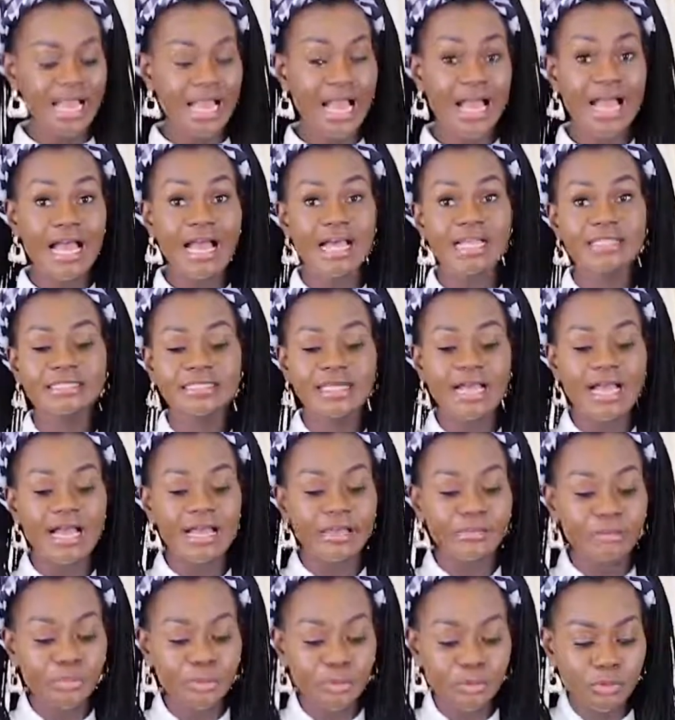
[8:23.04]
And
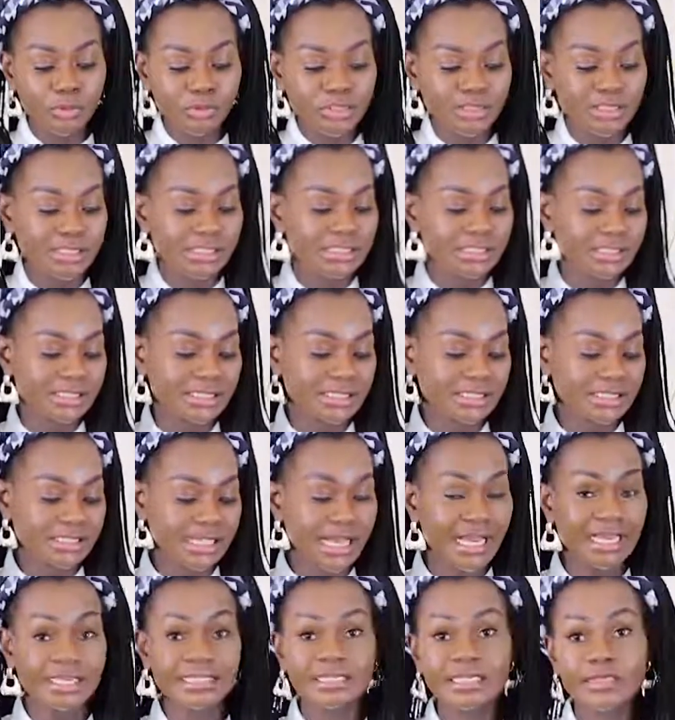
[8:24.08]
I bought these
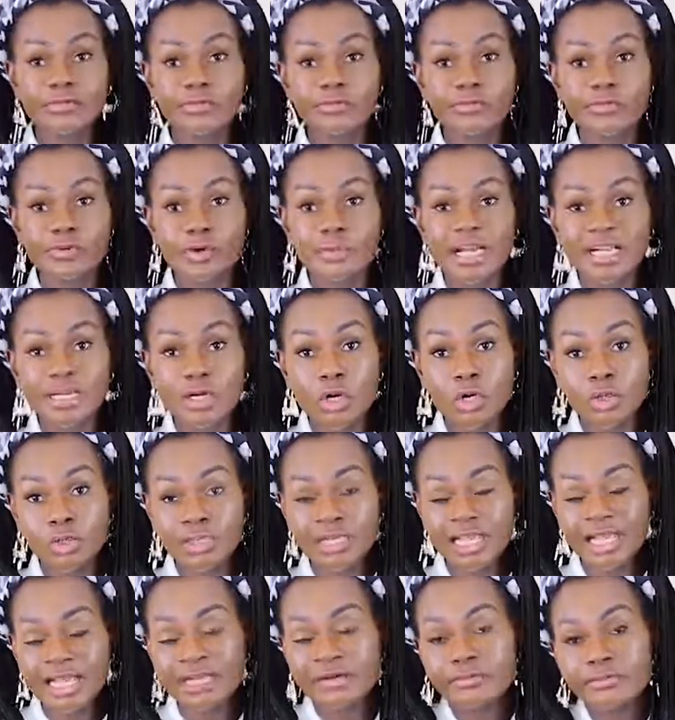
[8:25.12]
items from an
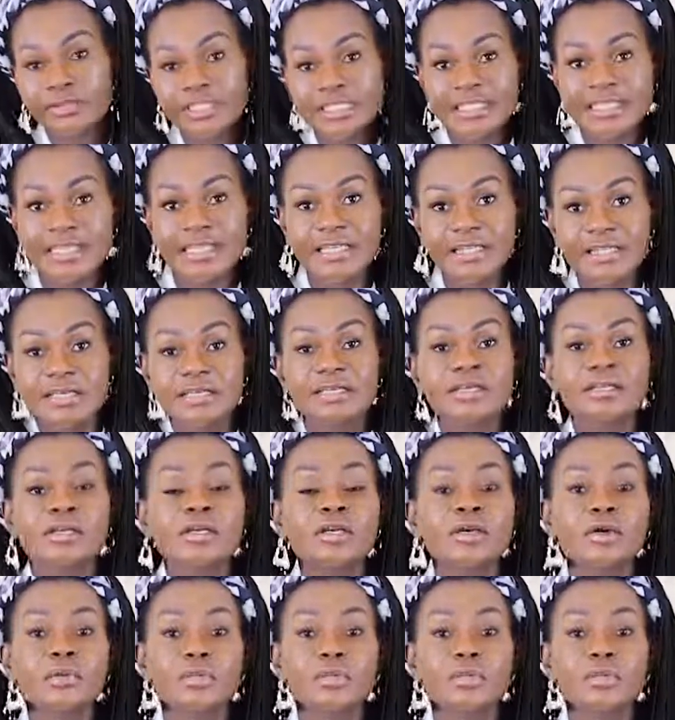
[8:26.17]
online retailer,